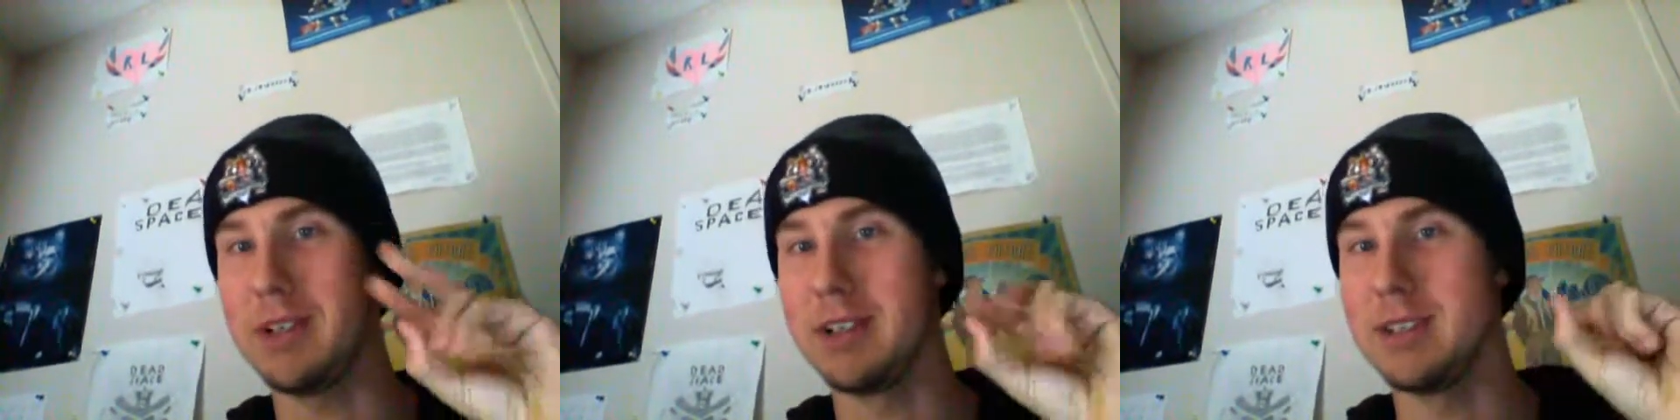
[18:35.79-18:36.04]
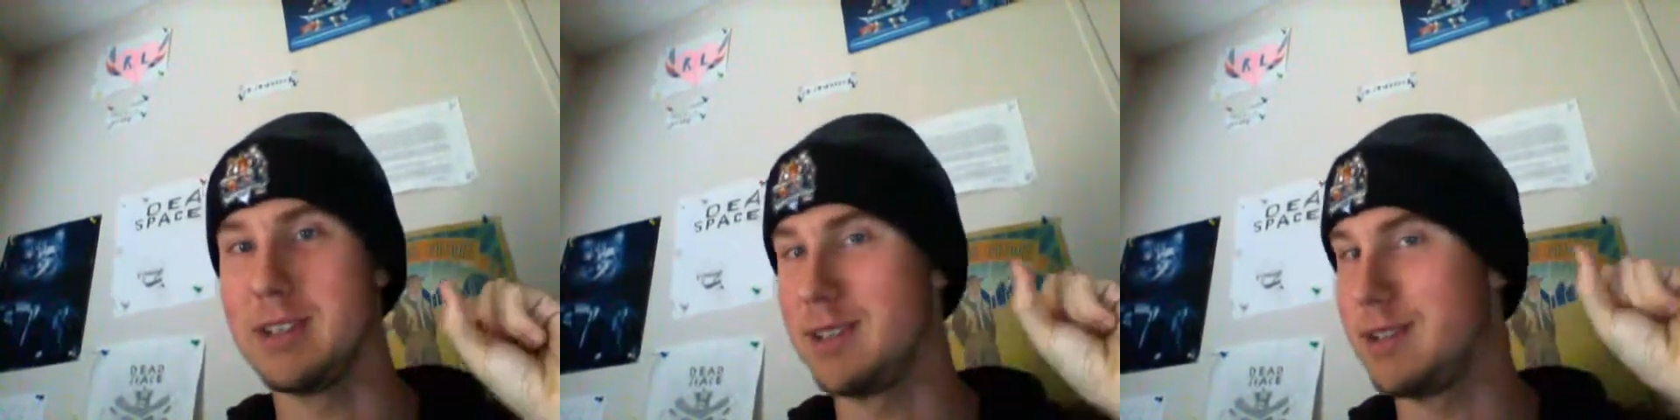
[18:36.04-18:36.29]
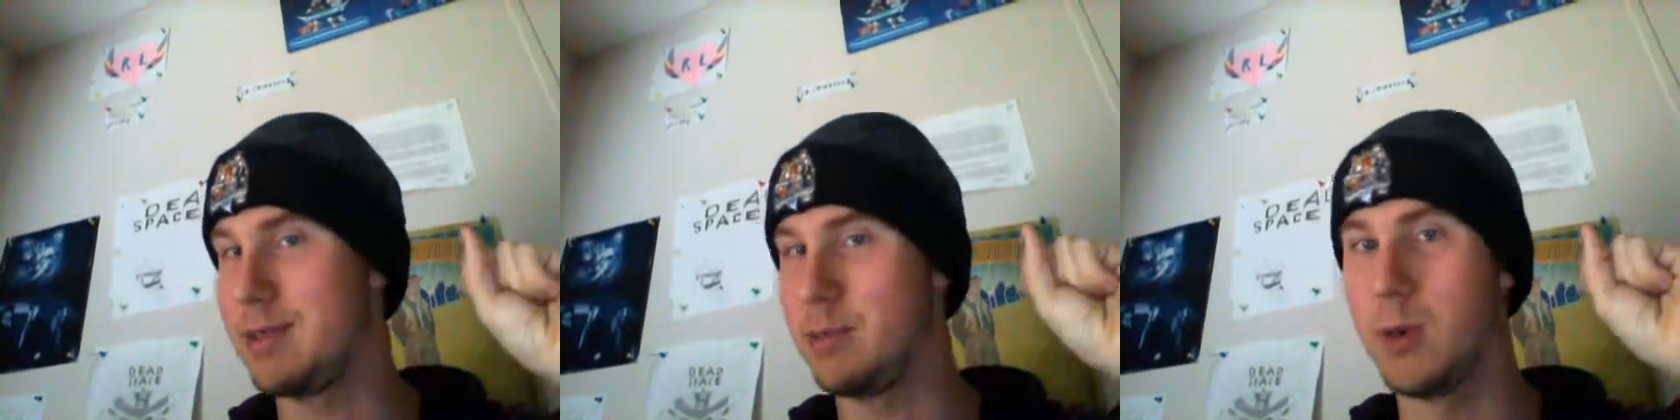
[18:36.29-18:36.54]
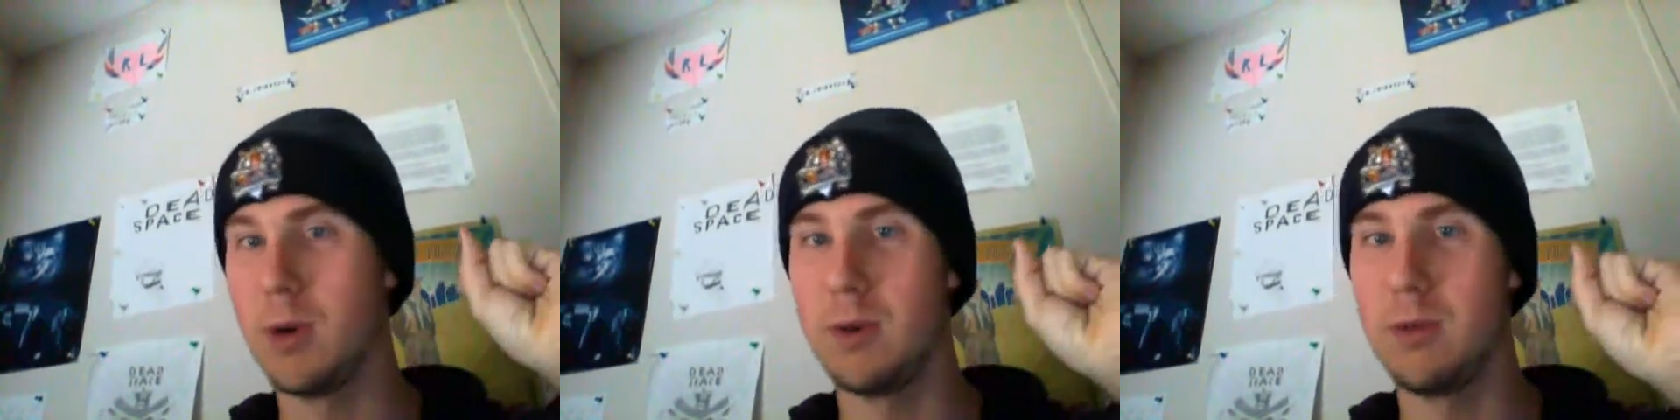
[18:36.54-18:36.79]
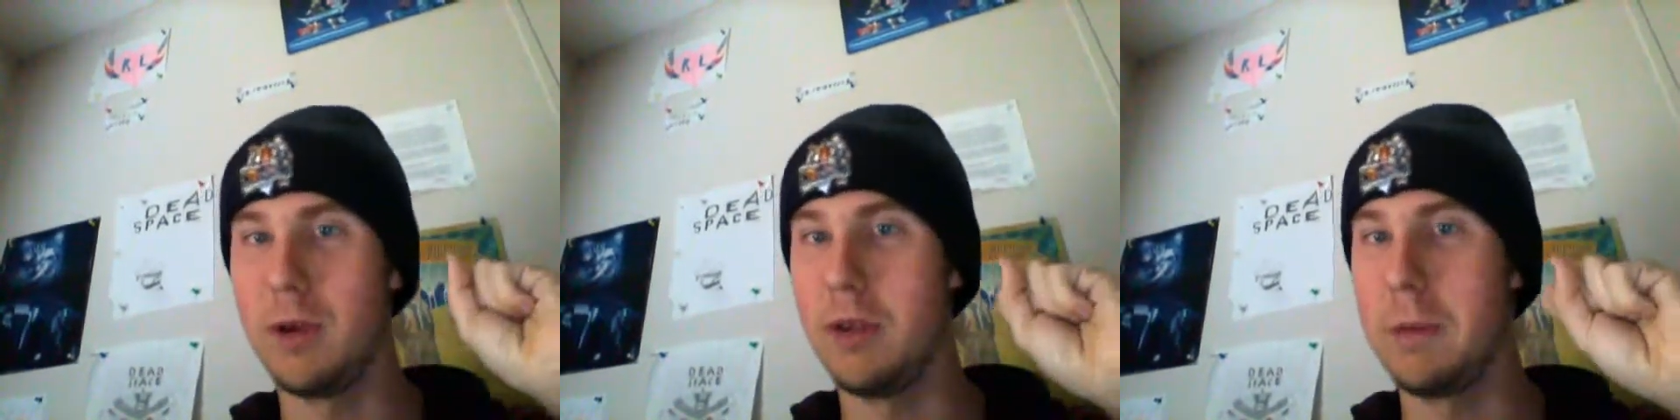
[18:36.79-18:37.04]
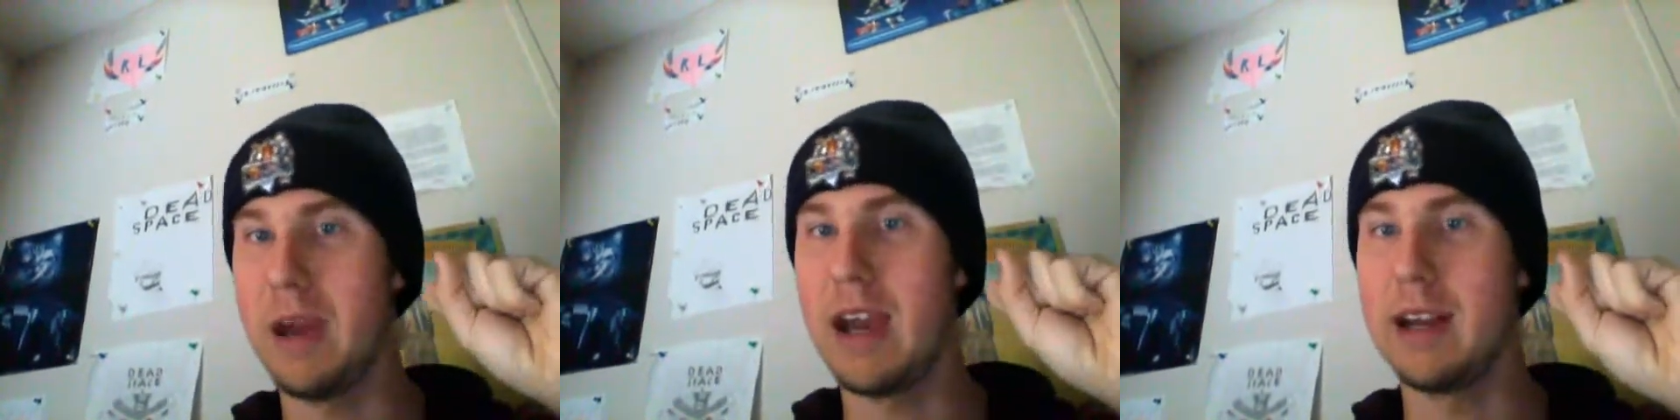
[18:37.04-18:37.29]
because we're
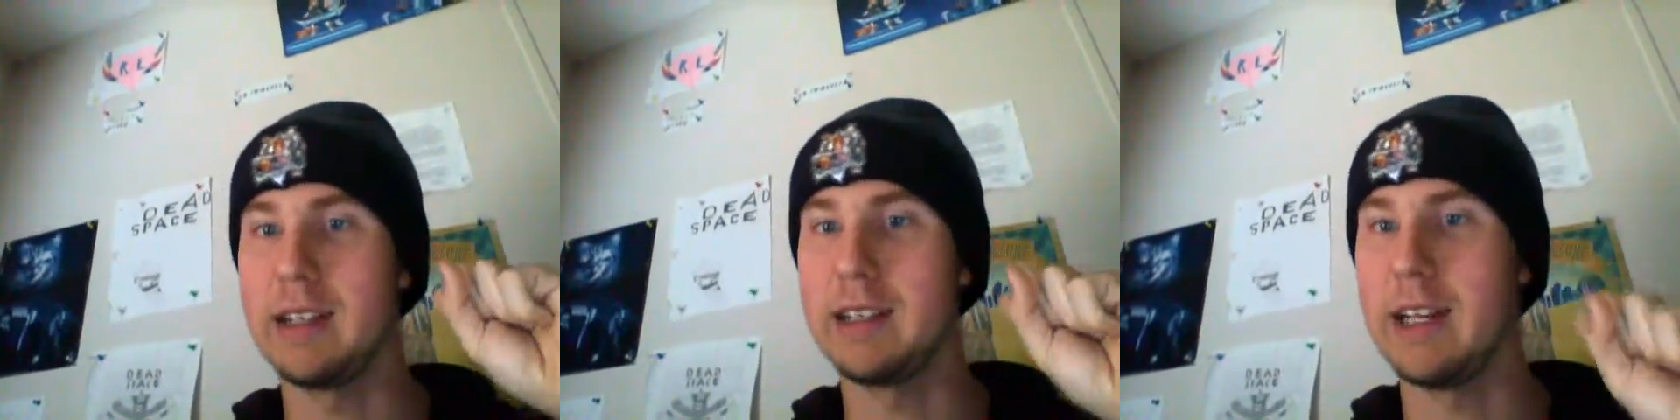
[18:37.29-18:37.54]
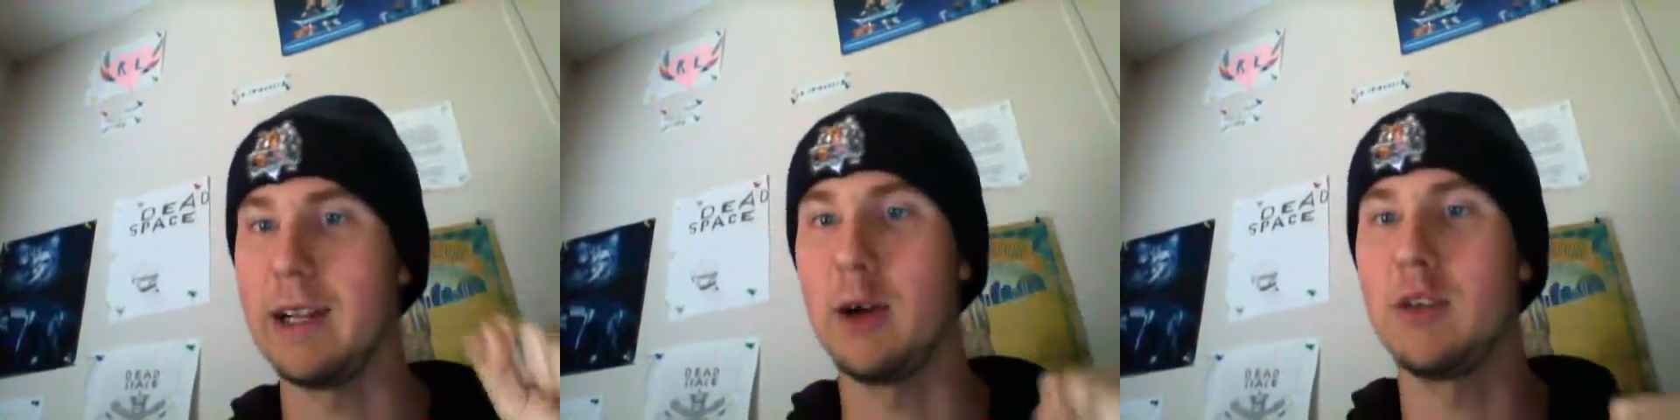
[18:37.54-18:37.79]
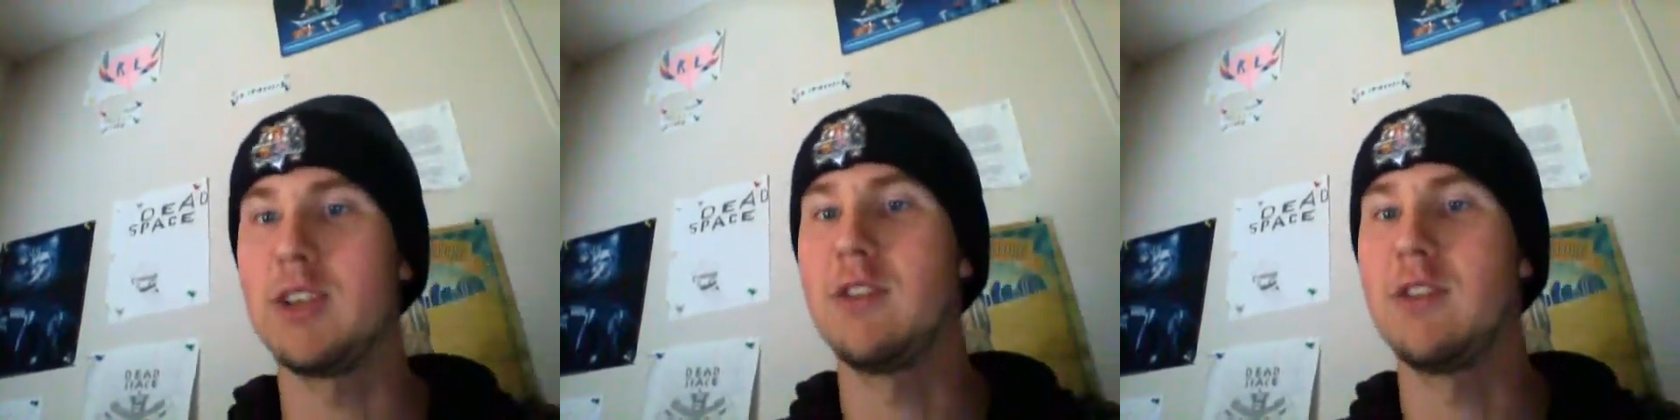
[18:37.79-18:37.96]
really bad at getting off